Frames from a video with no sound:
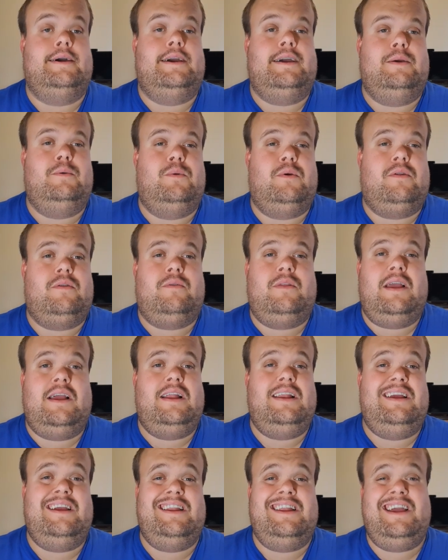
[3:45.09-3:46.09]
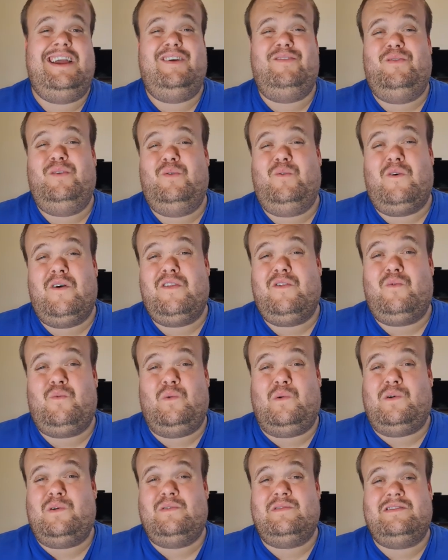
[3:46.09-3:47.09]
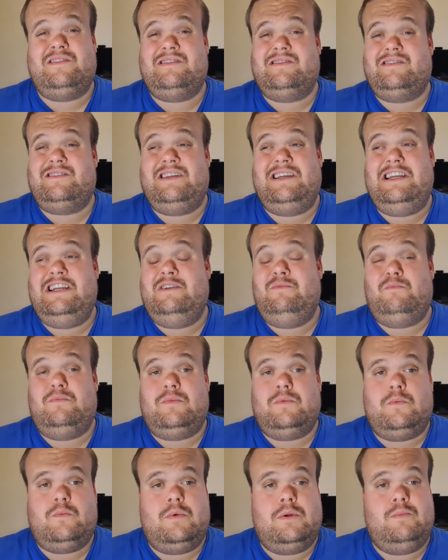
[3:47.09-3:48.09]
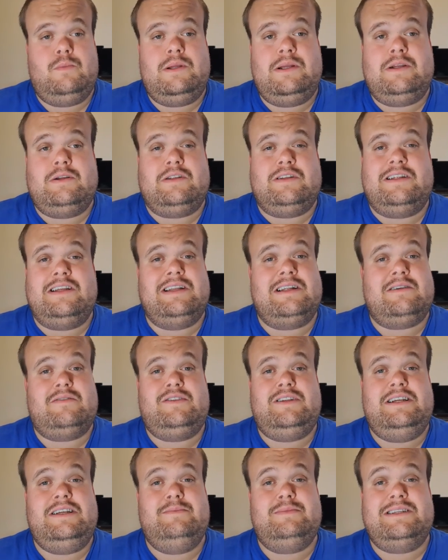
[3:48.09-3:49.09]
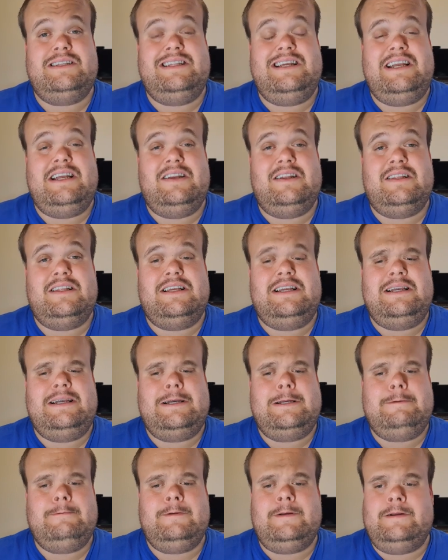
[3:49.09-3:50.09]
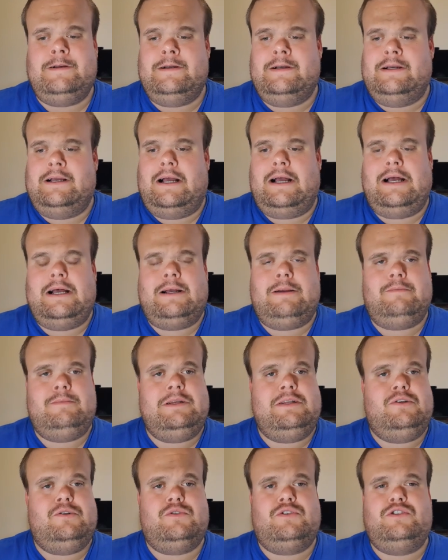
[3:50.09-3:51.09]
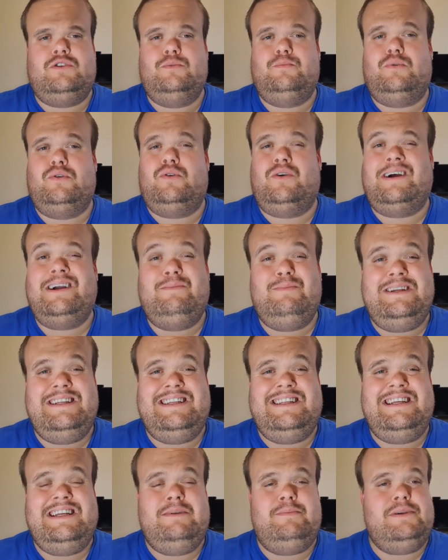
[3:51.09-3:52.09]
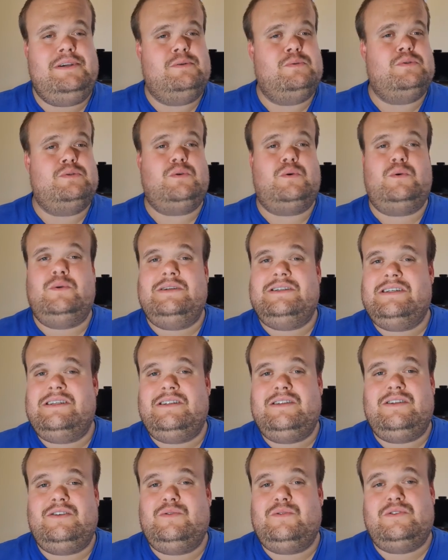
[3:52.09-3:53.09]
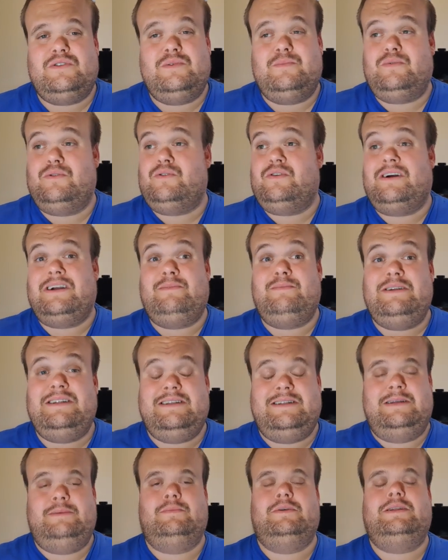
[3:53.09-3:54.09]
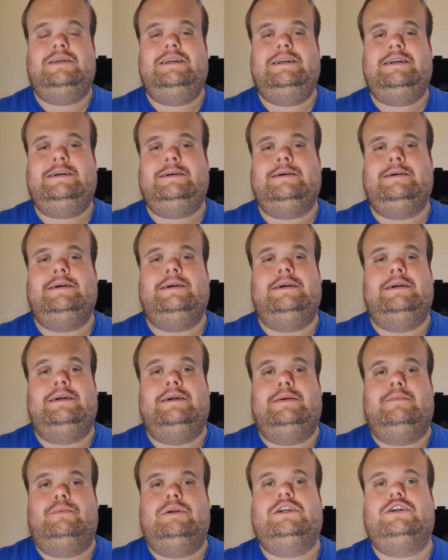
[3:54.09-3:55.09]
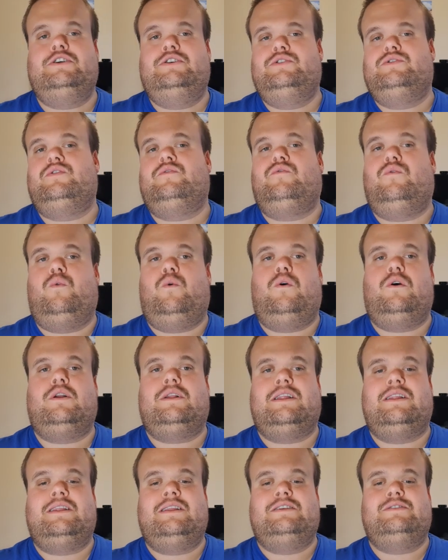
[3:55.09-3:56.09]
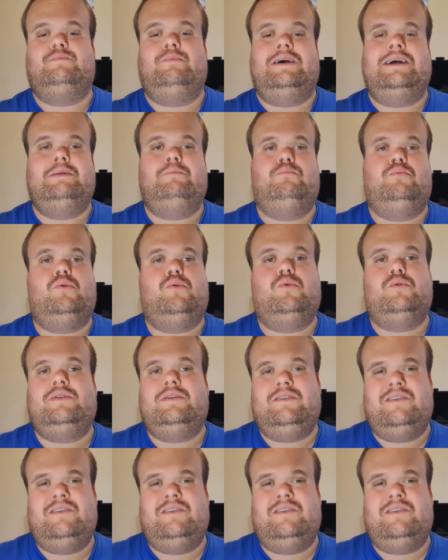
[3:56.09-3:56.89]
He was nearly in everyone's world team when we did our teams at the end of the year. In your Super Rugby team, he was always in your Super Rugby team of the year because of what this man brought.